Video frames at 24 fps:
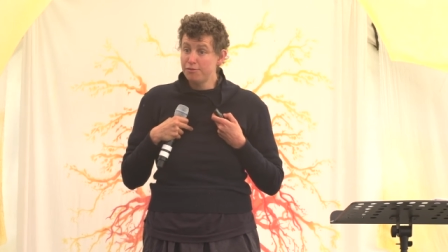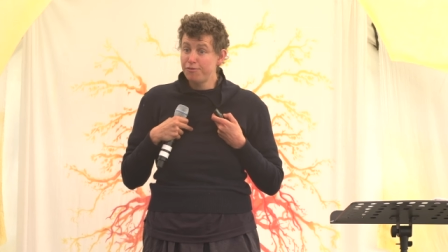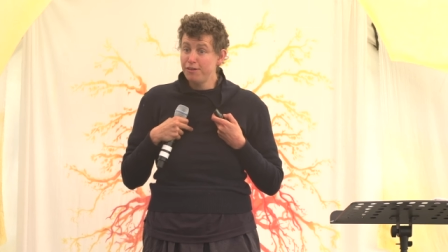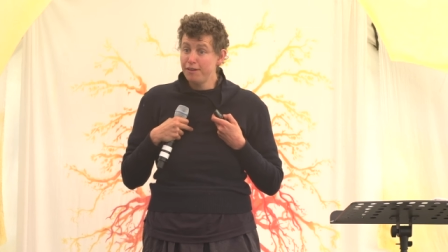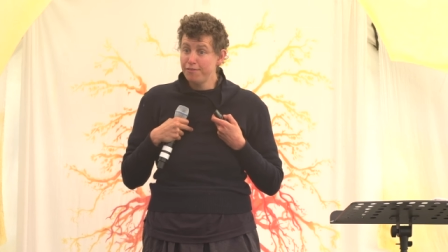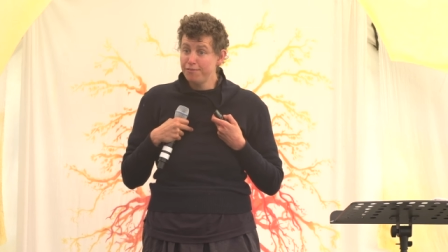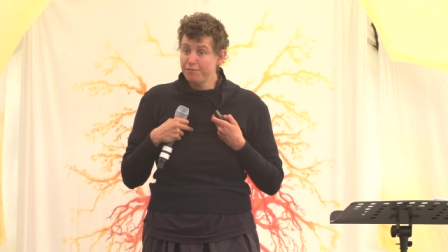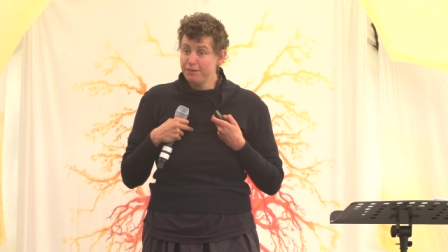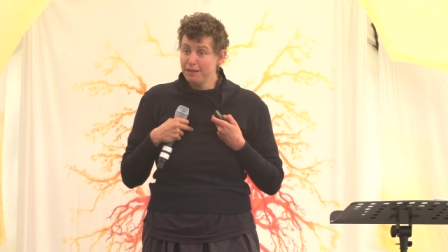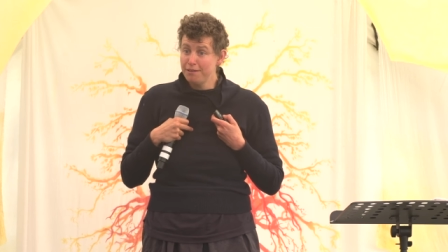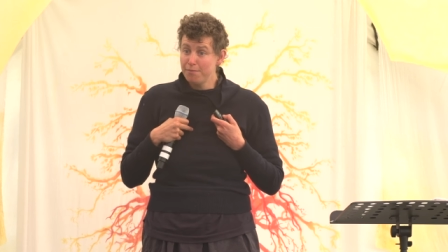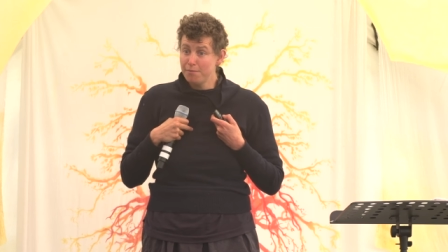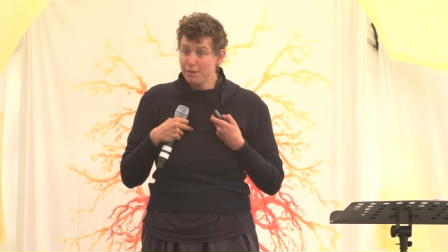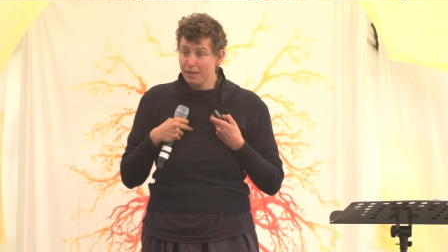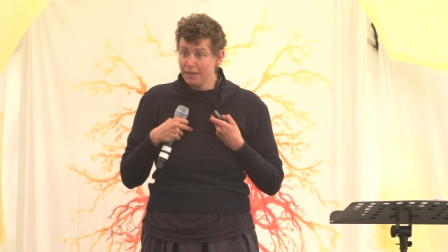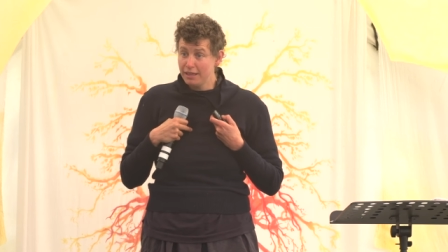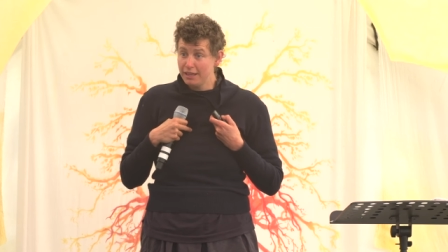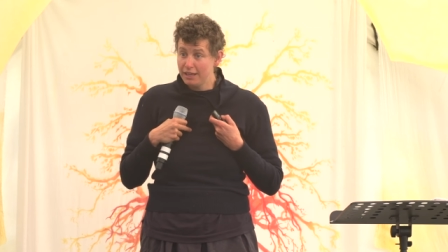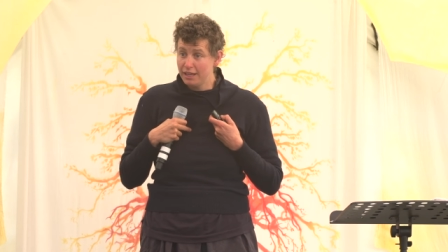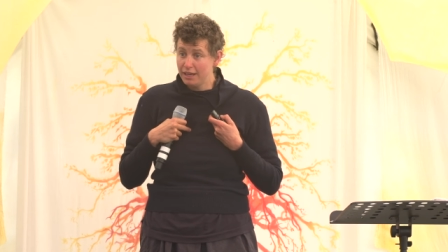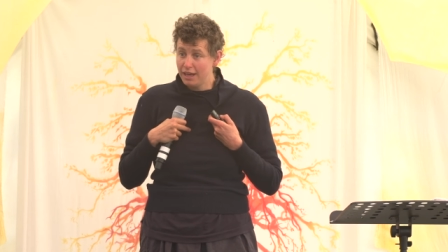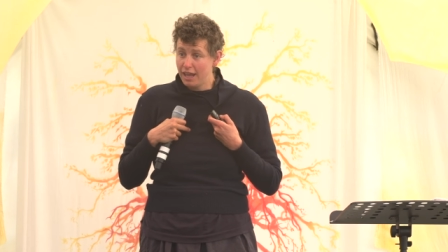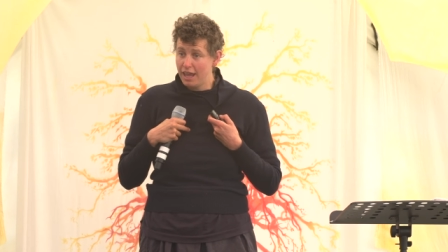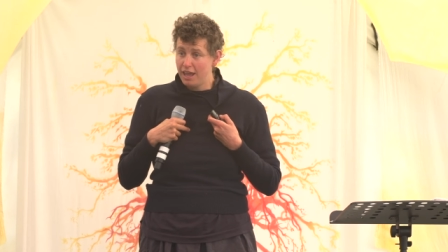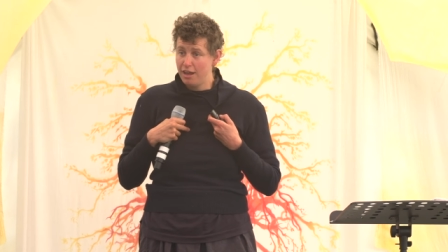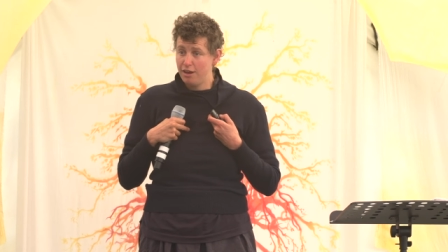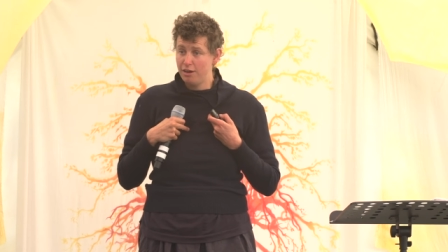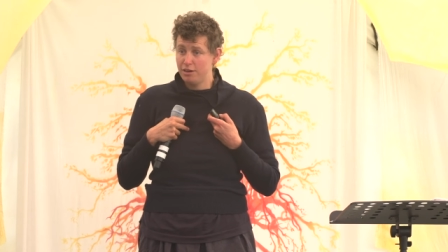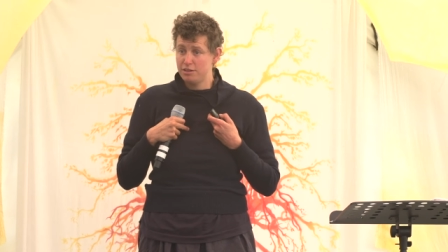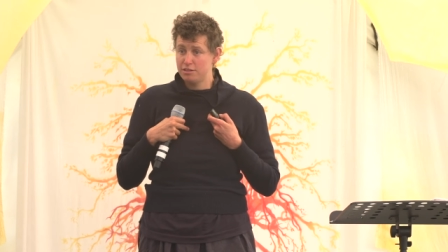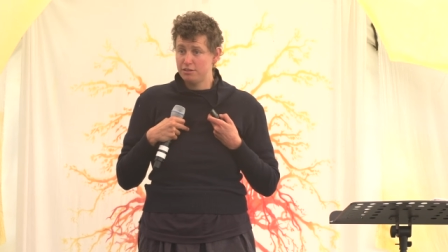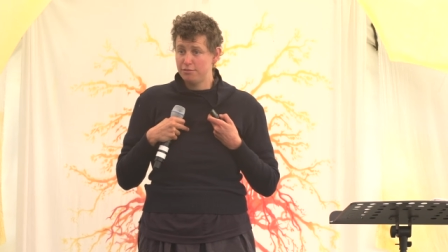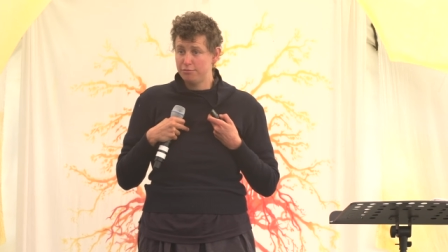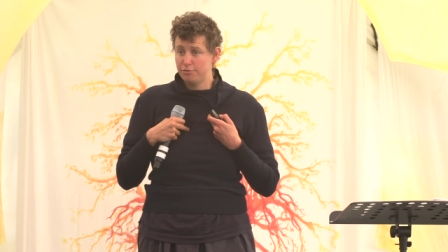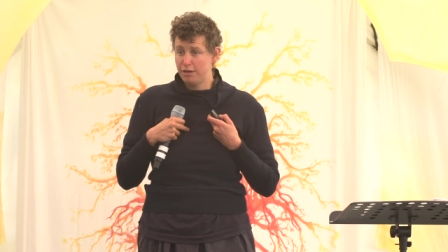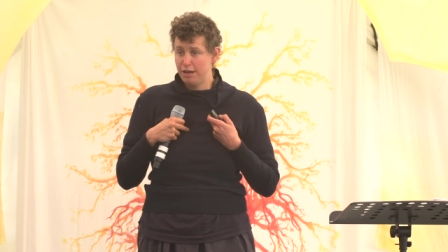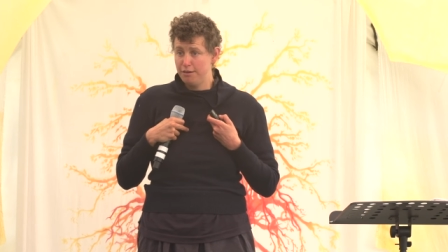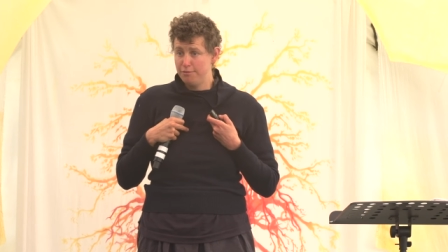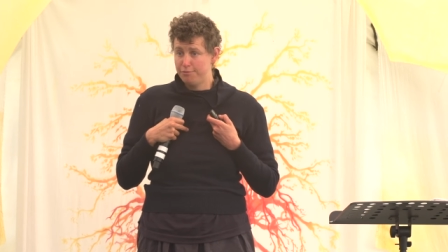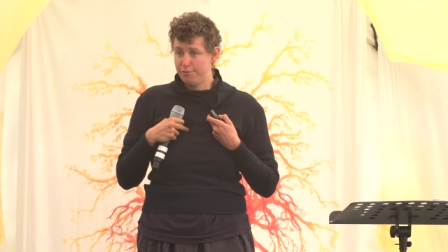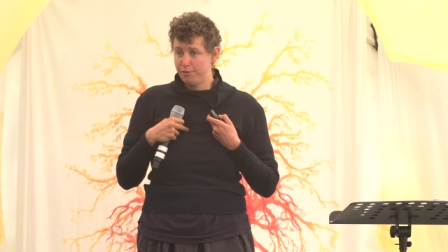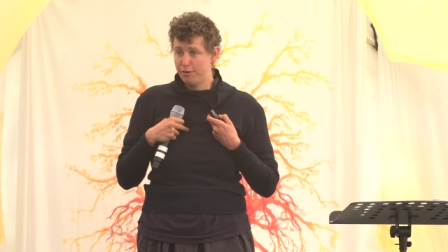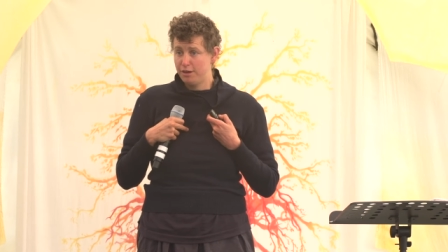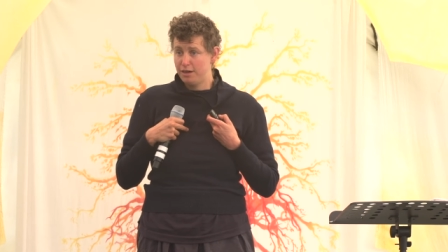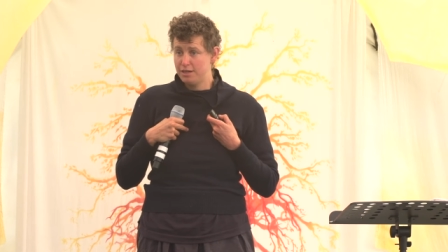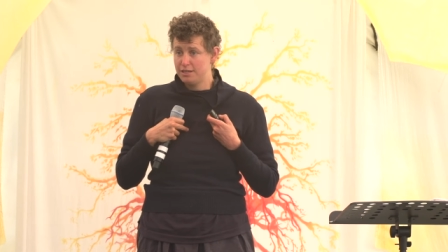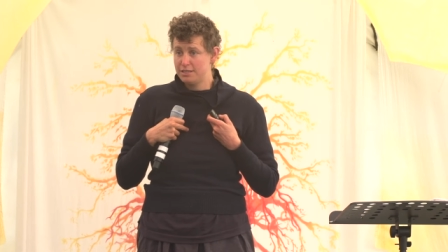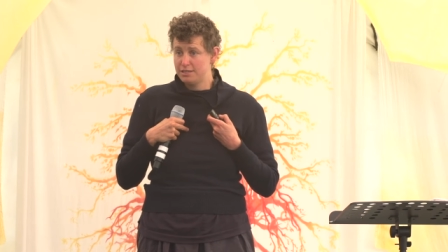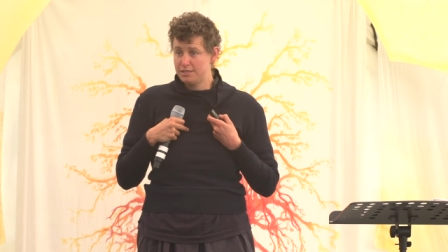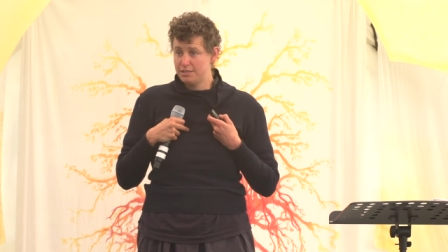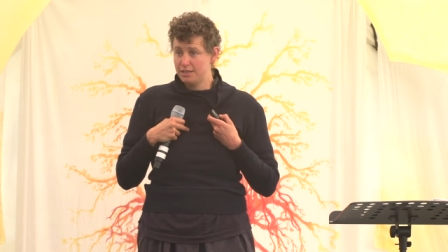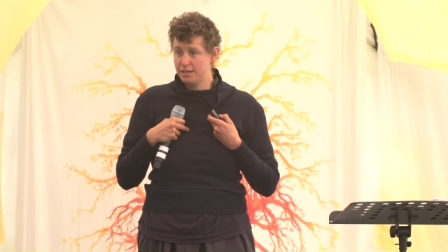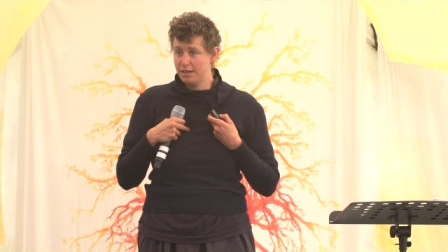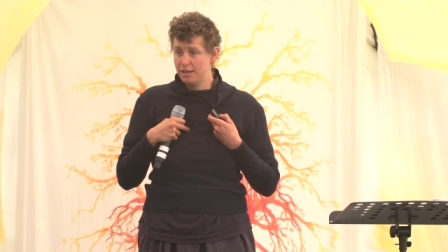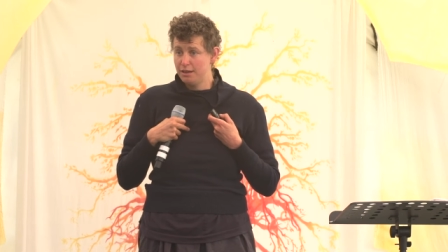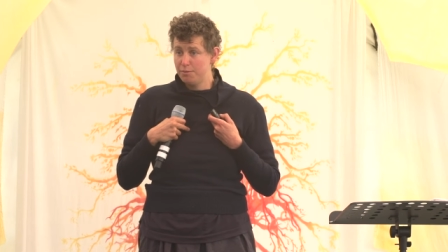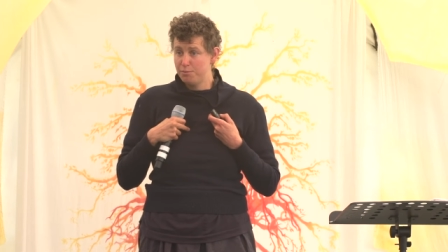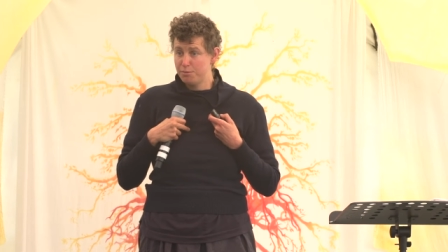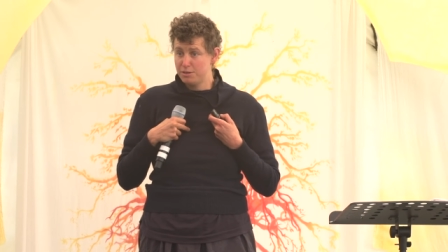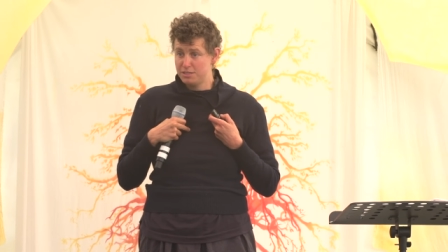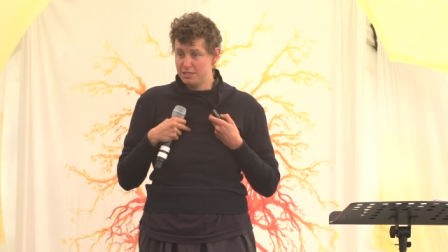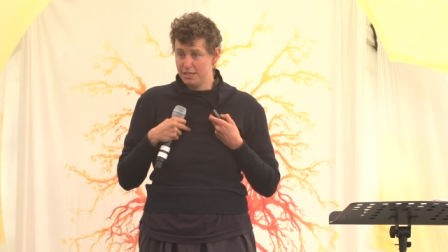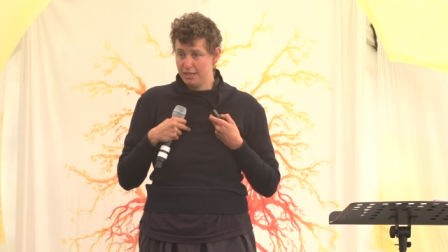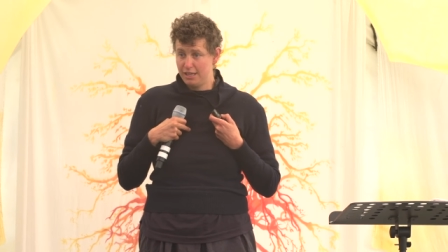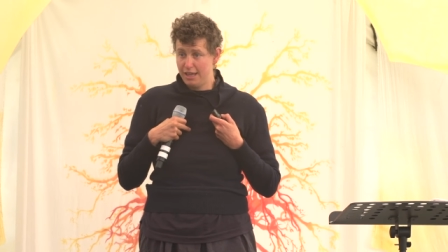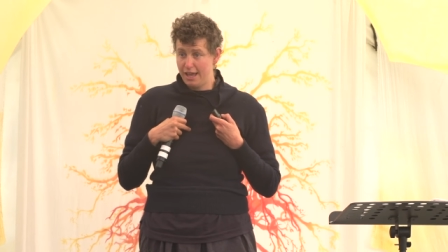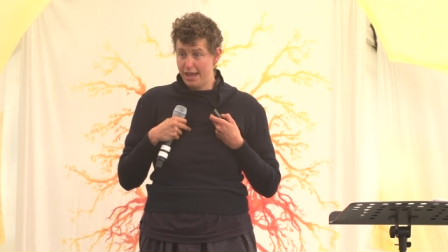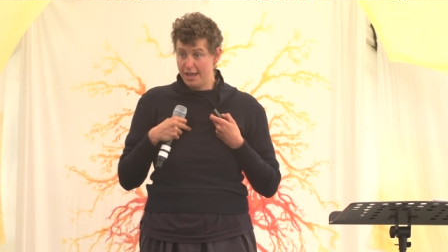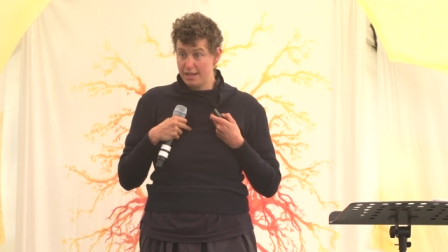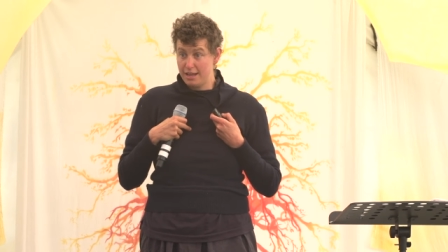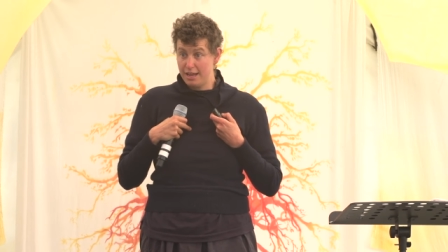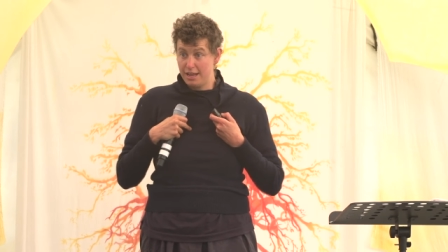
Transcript: 50 million acres of rainforest in, Brasilia,